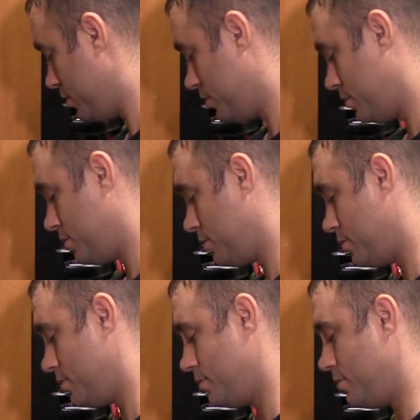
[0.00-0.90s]

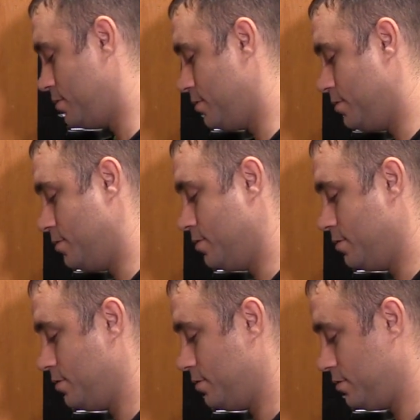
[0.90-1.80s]

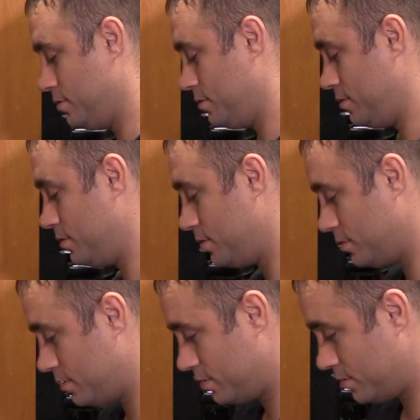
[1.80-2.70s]

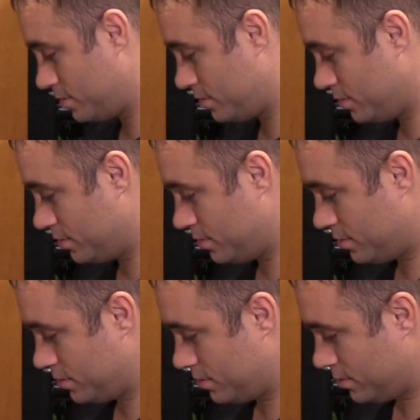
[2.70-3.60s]

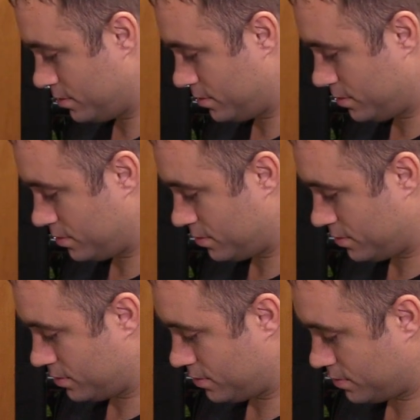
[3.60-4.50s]

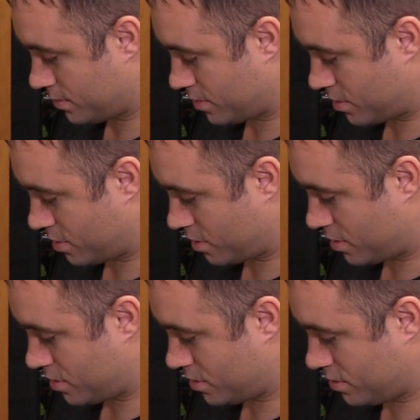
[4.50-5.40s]

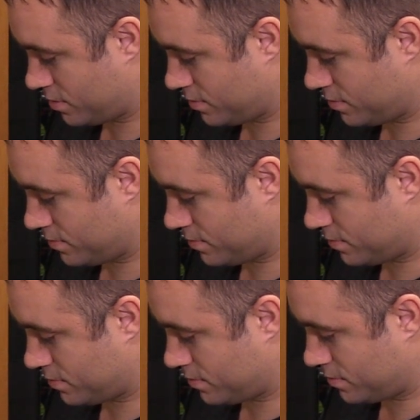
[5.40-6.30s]

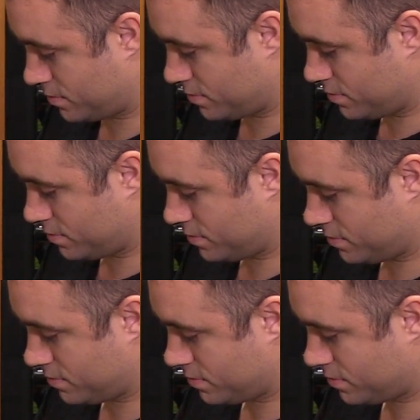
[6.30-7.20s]

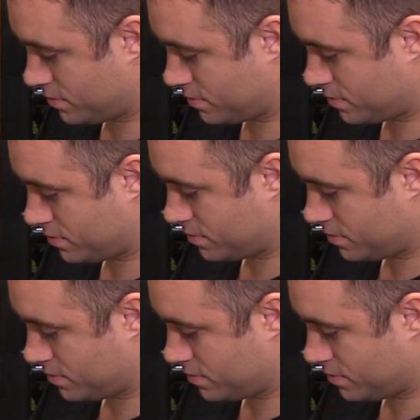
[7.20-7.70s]
Nothing is said.